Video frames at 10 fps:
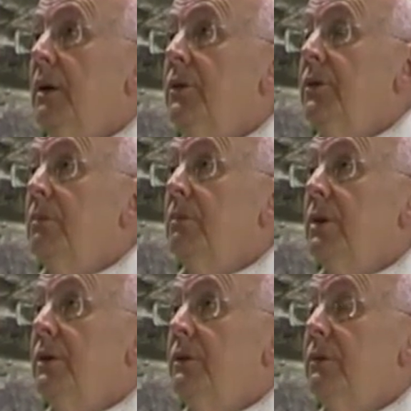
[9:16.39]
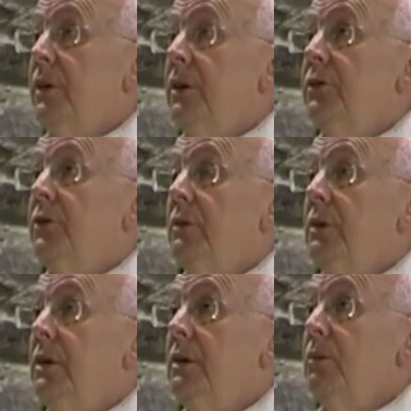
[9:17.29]
and by death
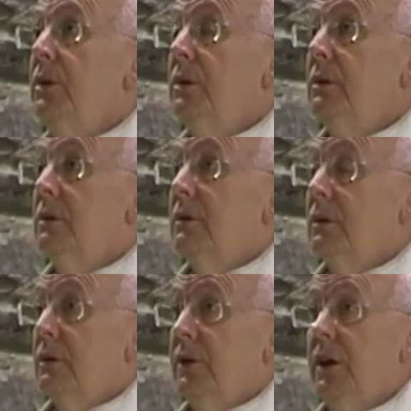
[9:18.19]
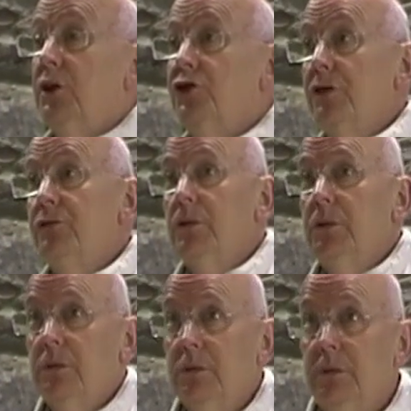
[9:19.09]
here we can take a
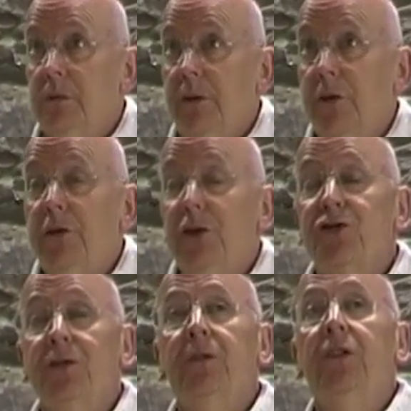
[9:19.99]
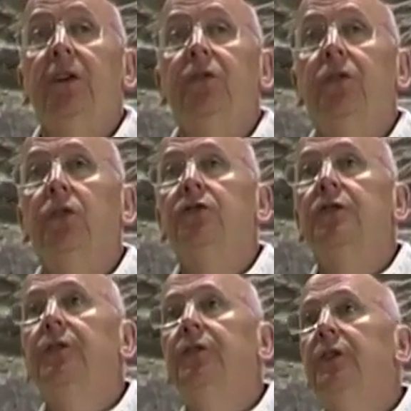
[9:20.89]
general definition of death, not
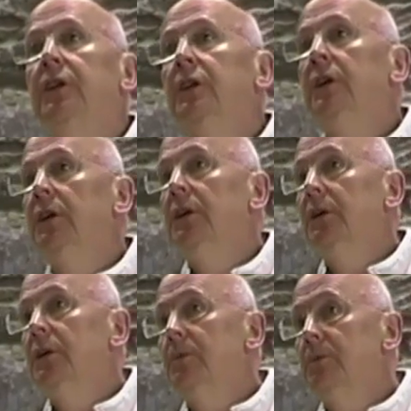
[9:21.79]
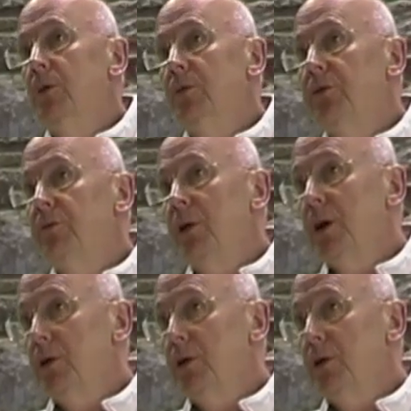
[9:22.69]
just the moment of